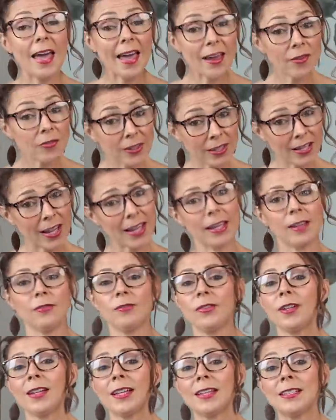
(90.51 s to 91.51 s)
every day can
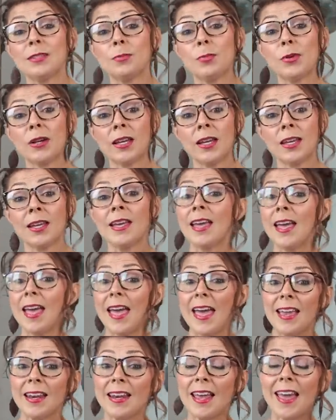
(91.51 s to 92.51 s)
feel like spring
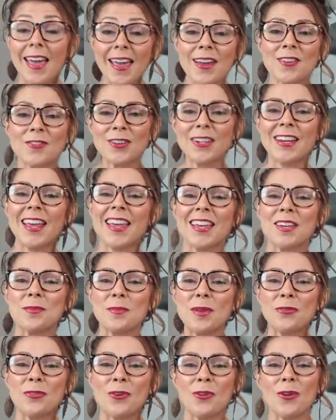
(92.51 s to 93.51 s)
and every day can
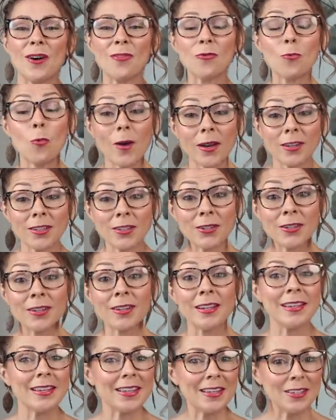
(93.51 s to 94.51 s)
be full of wonder
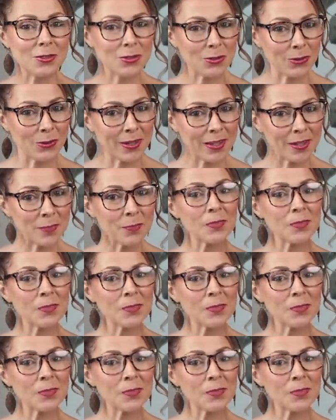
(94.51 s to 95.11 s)
and joy.